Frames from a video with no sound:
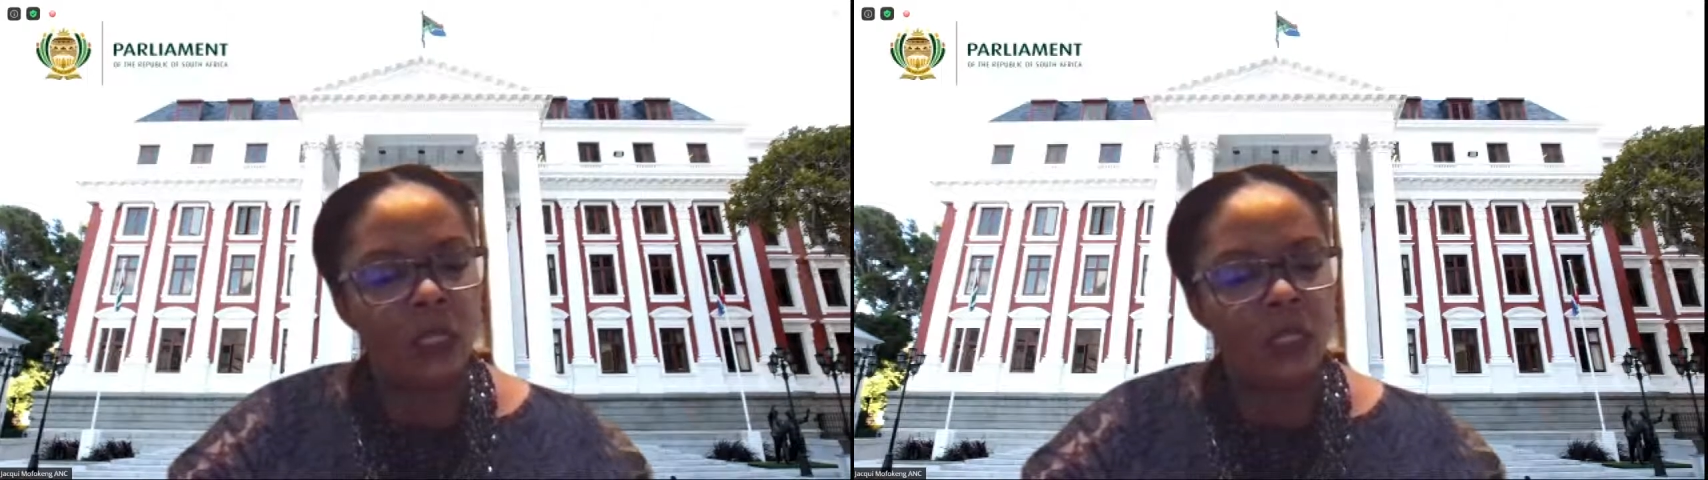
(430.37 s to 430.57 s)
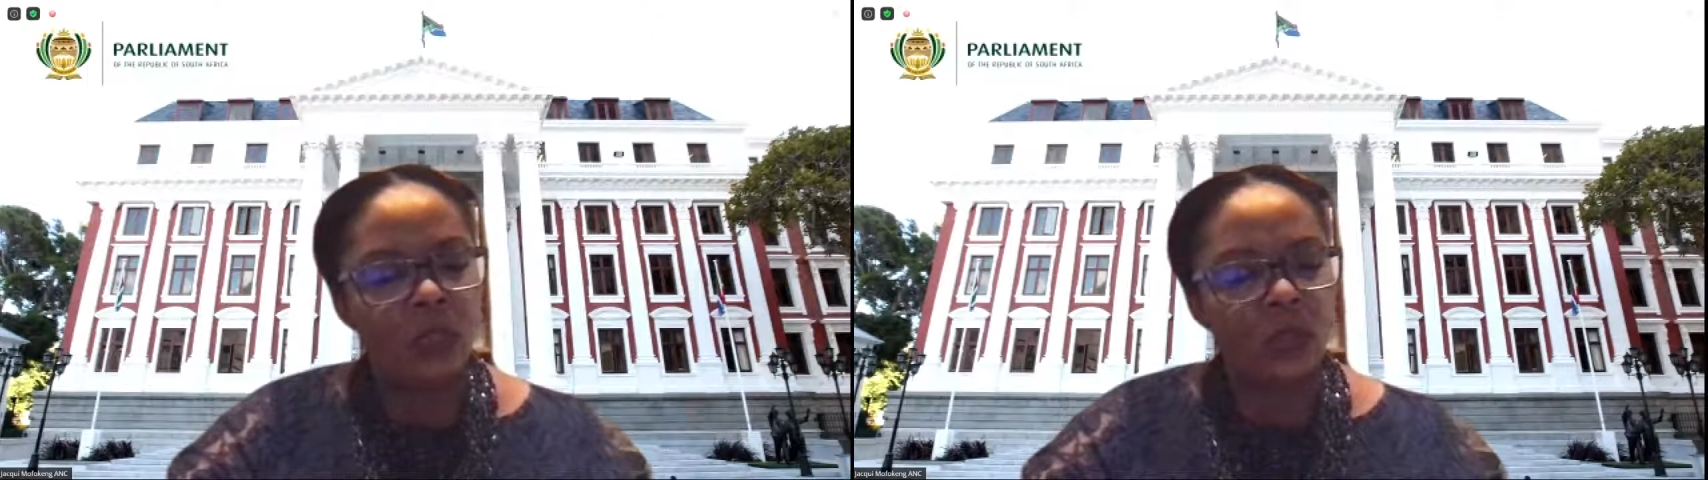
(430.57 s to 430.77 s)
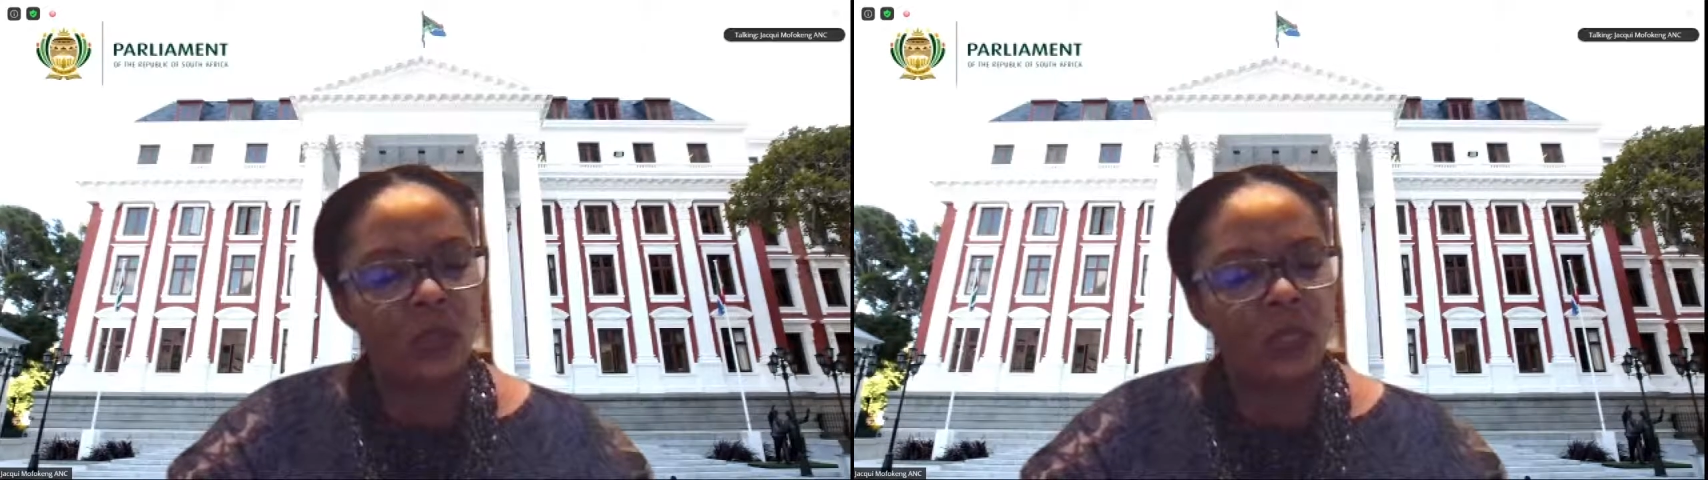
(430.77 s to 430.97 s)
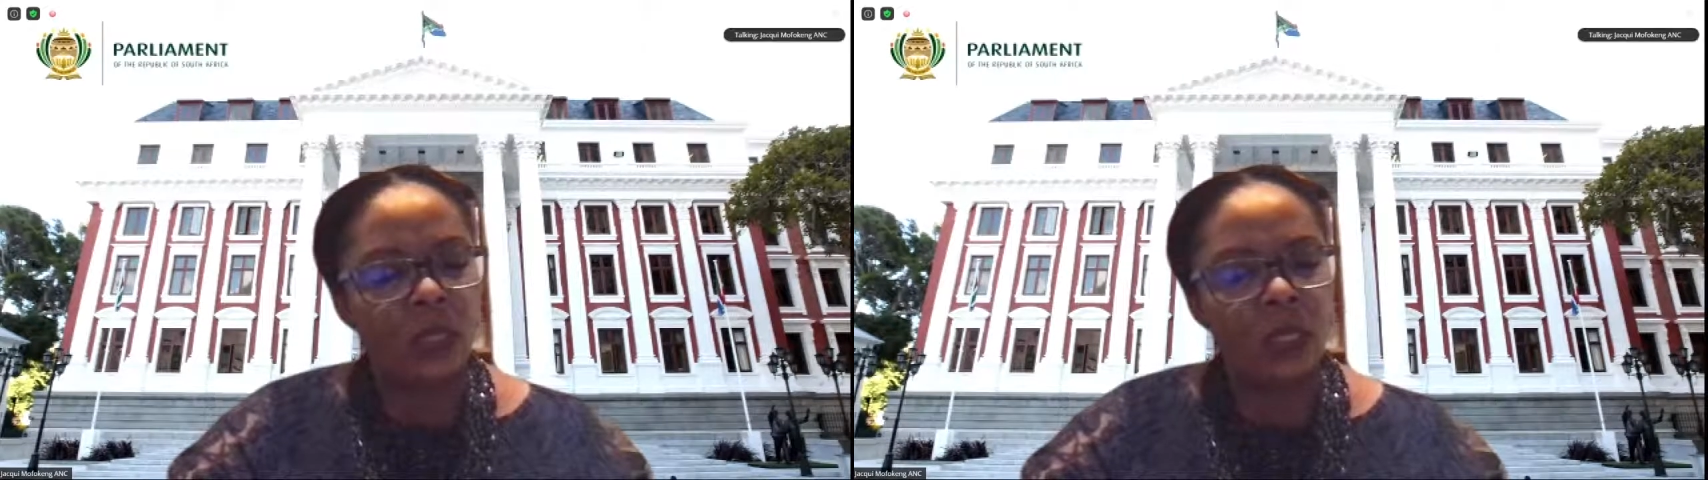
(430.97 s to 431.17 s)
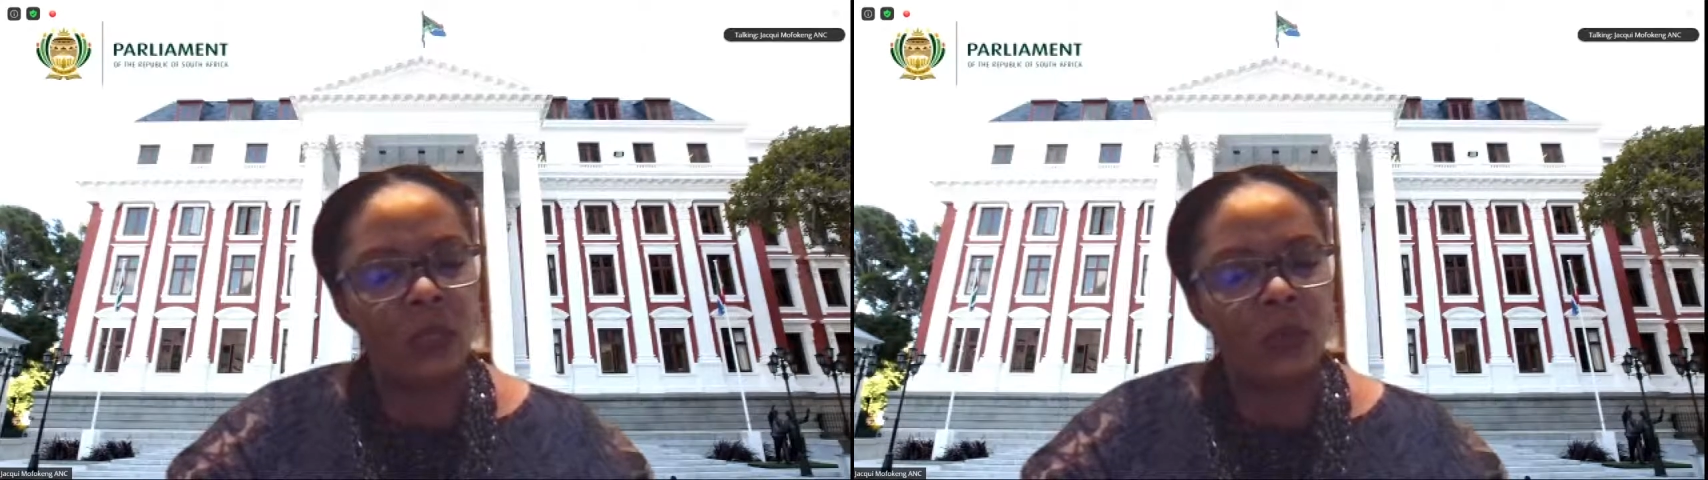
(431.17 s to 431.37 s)

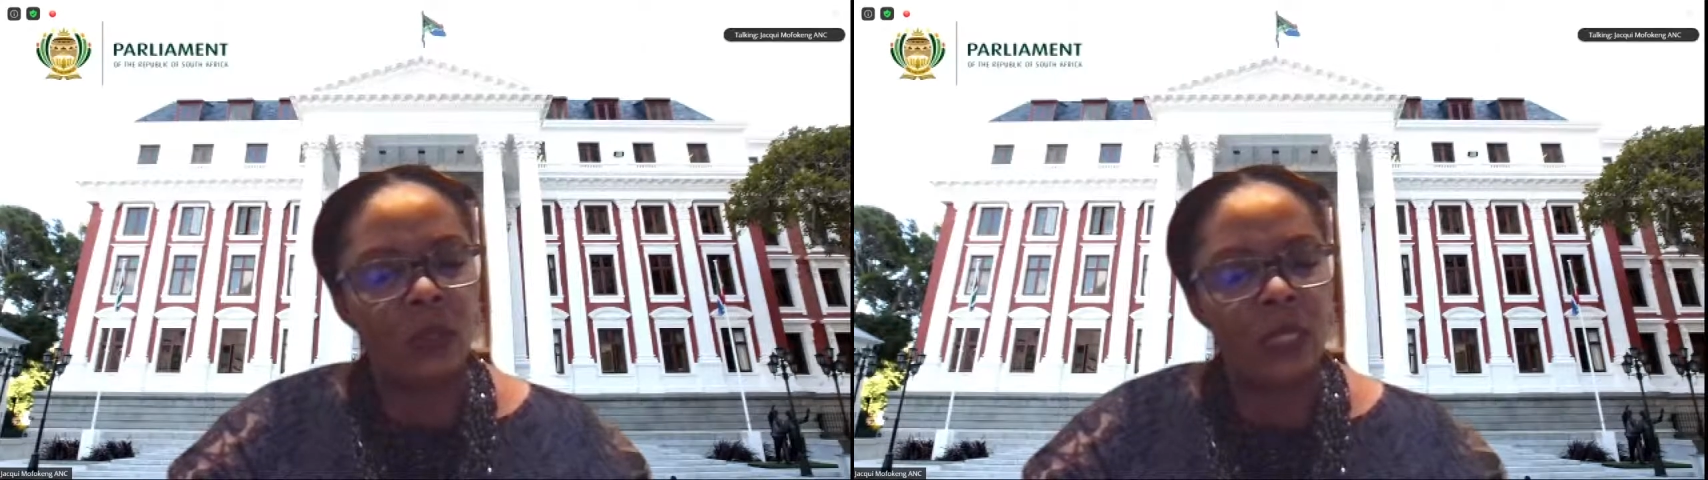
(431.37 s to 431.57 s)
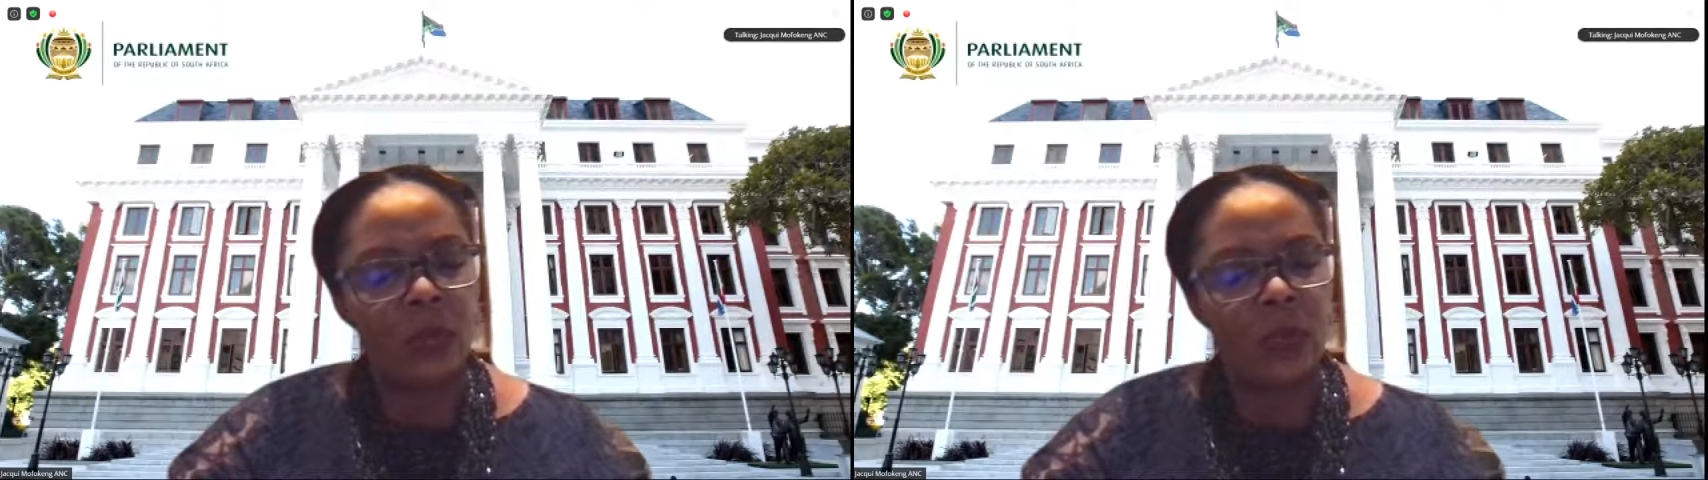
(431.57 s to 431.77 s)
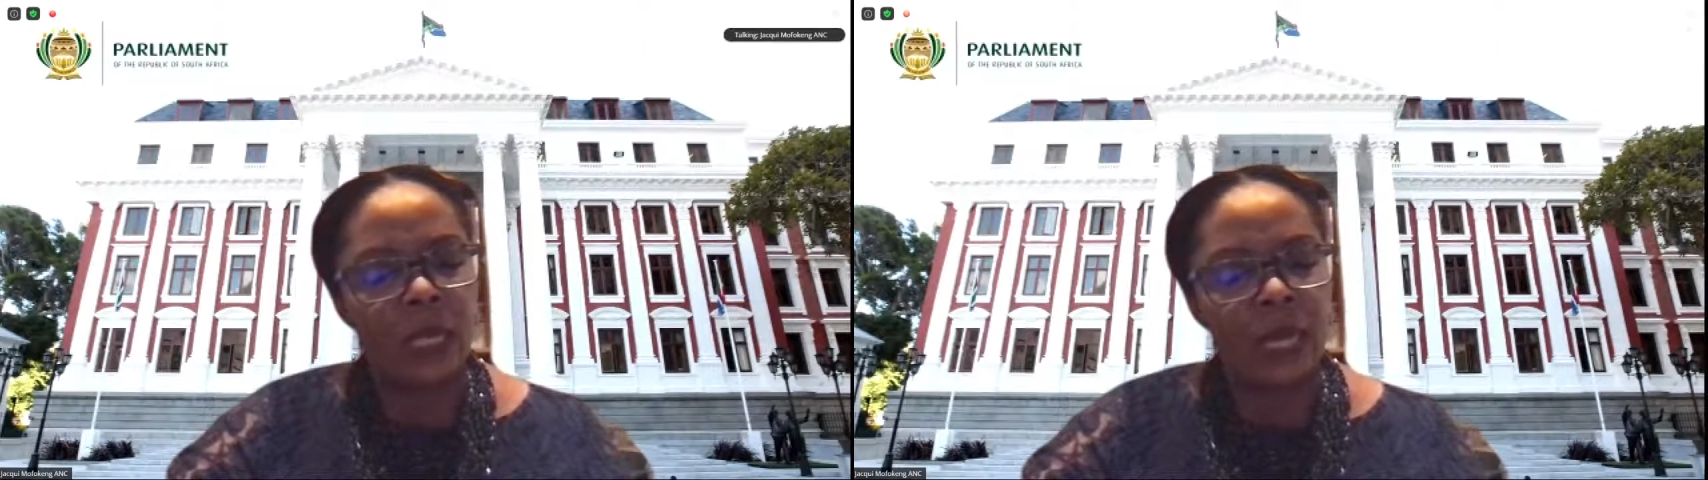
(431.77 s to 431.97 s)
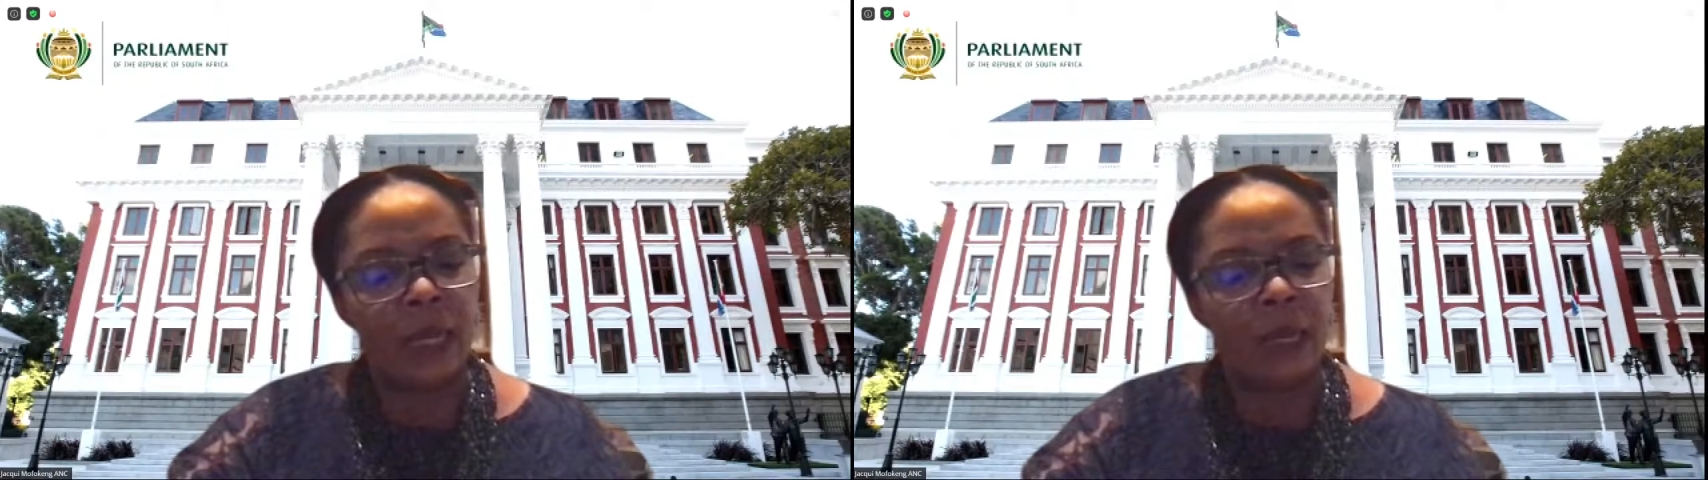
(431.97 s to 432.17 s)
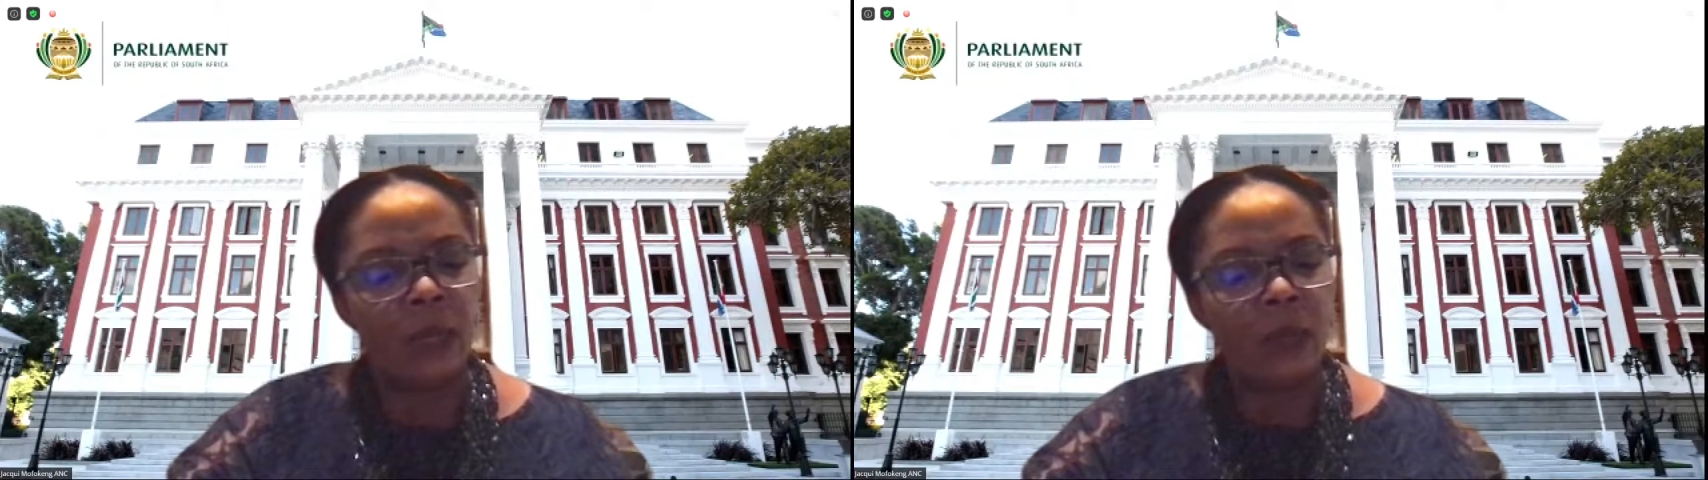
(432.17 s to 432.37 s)
electronic and on the
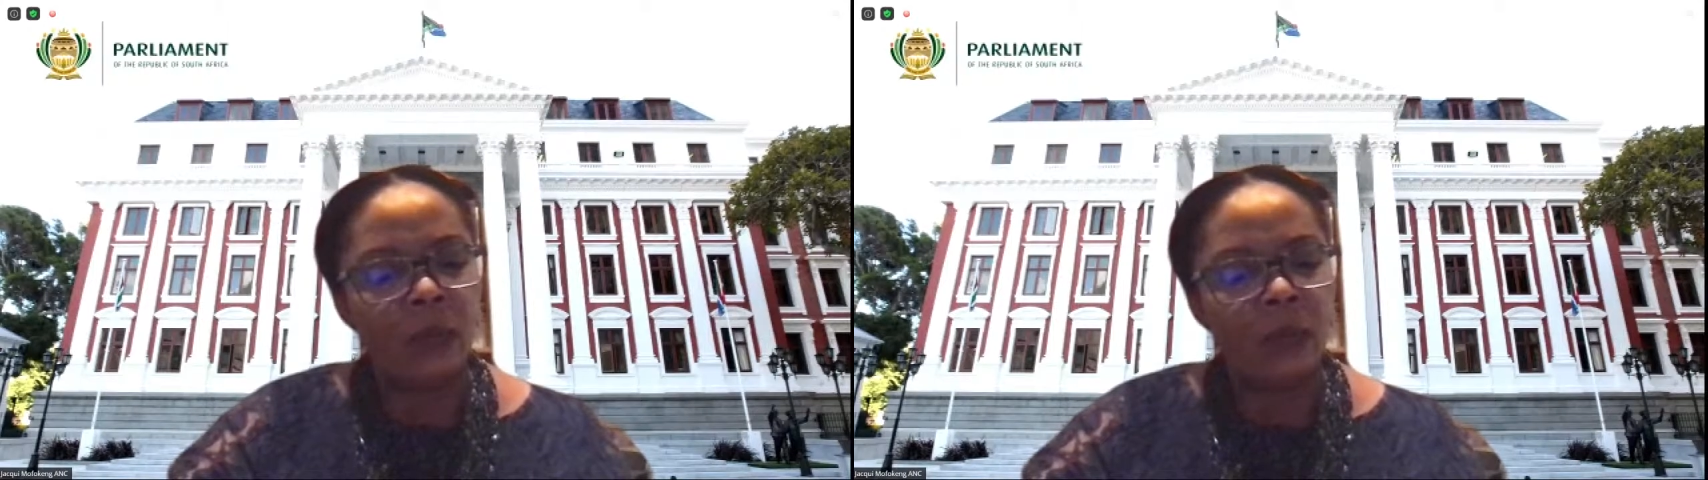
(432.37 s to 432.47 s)
online,